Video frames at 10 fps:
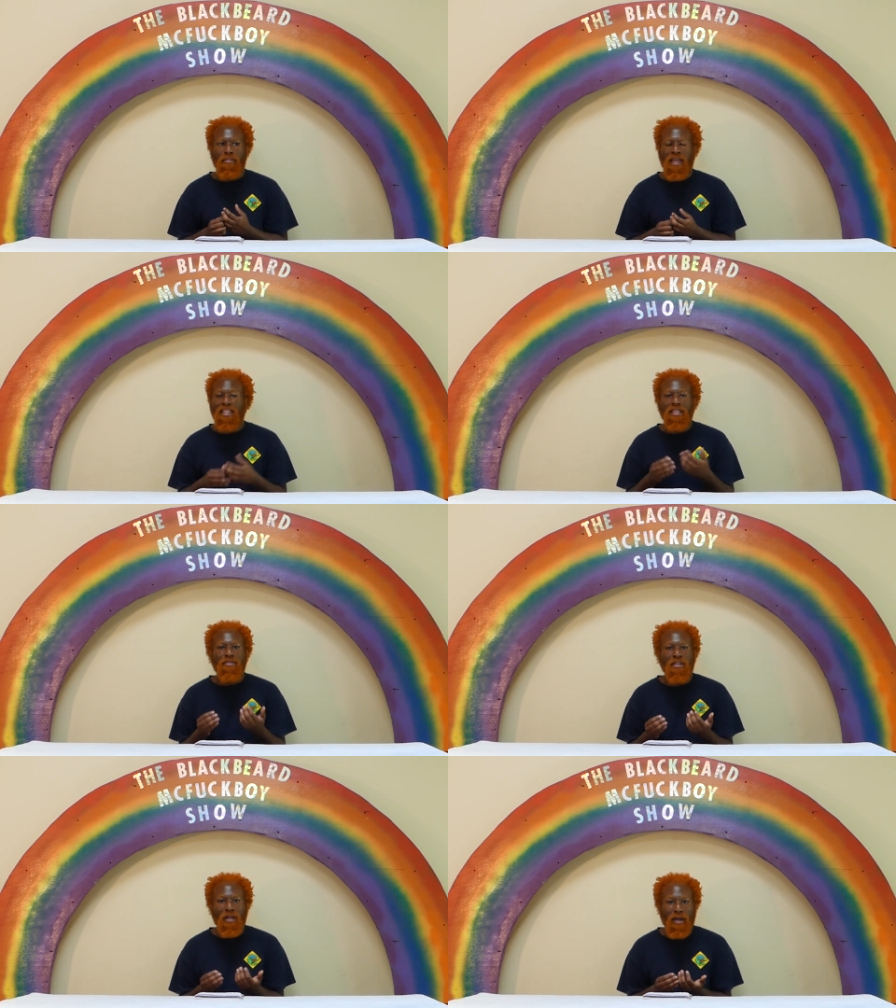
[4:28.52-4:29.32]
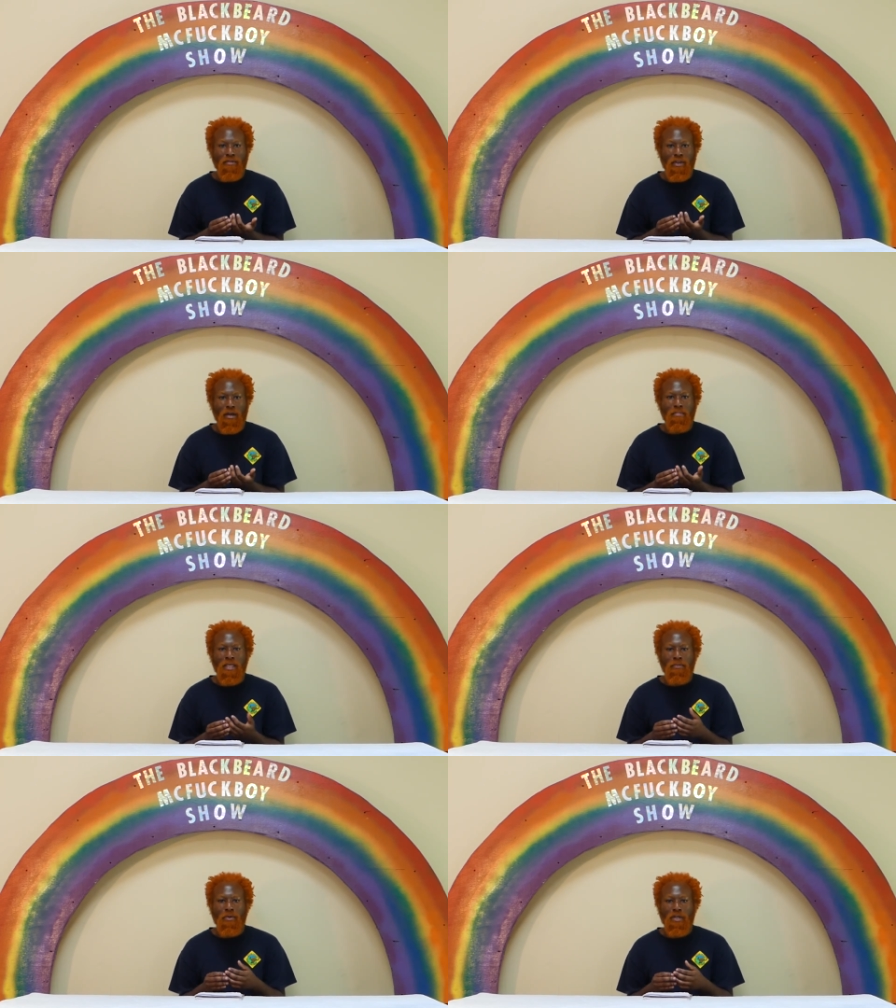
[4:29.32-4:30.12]
that can leave a lot of young
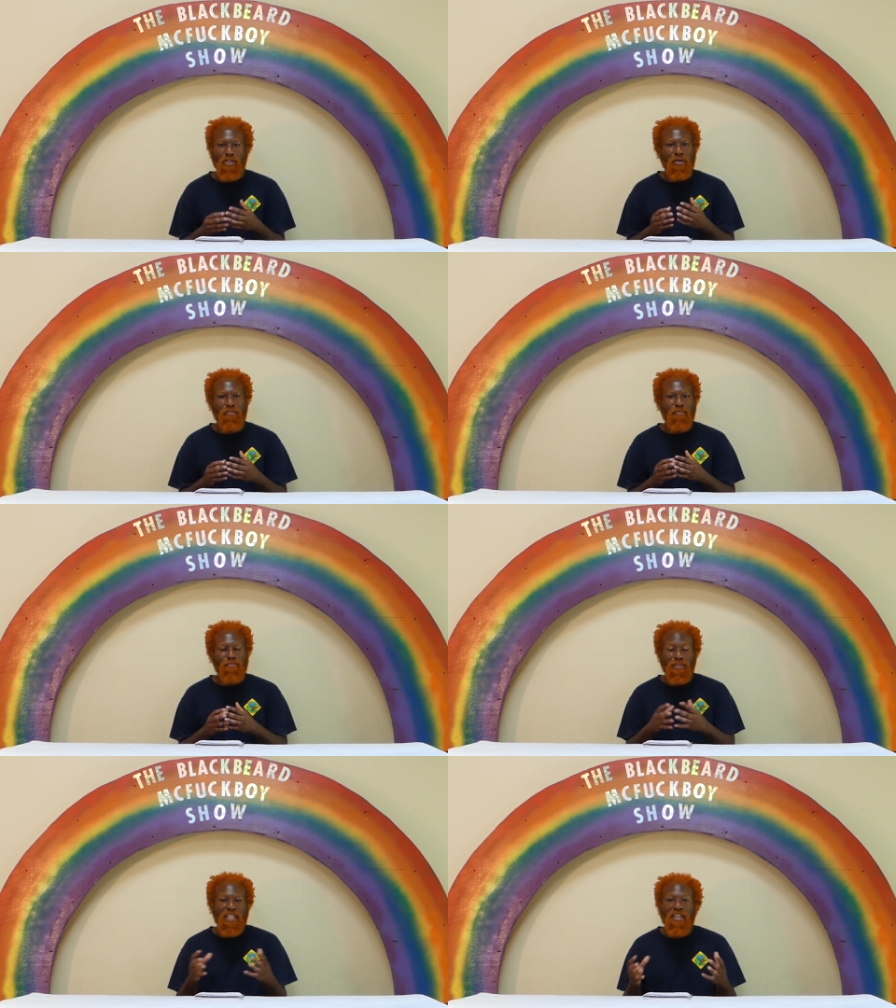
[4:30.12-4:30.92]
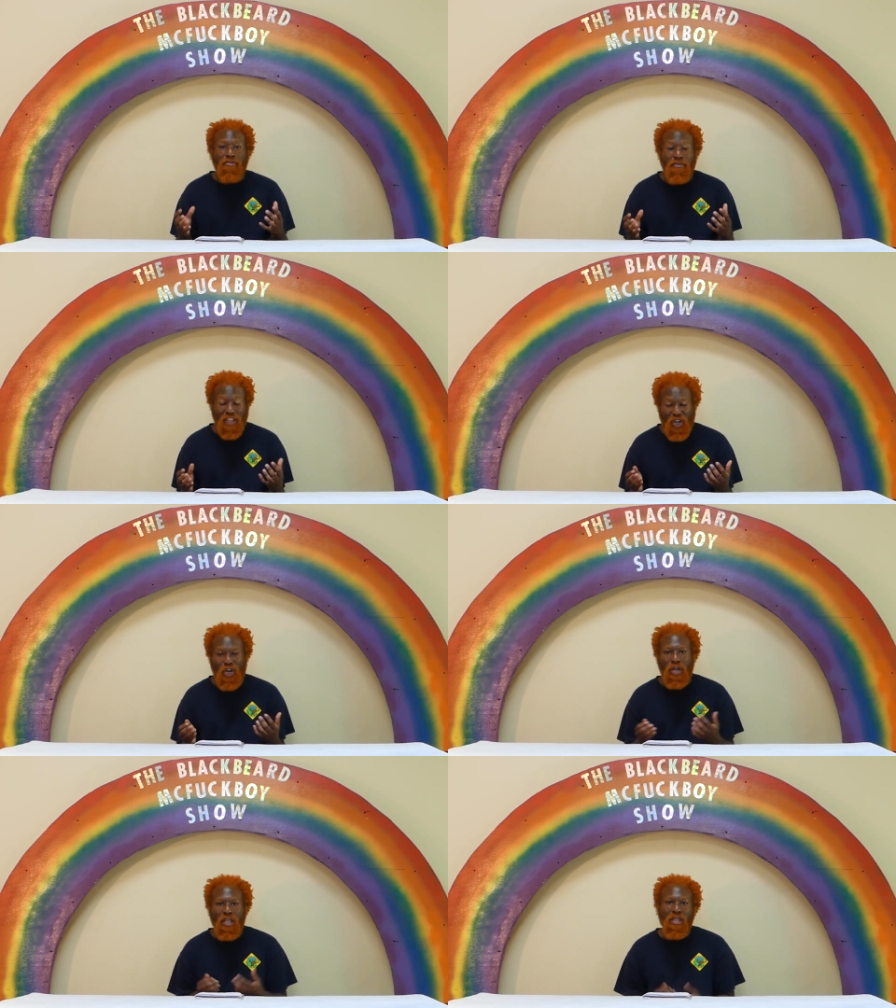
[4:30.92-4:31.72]
people in a sort of state of fear.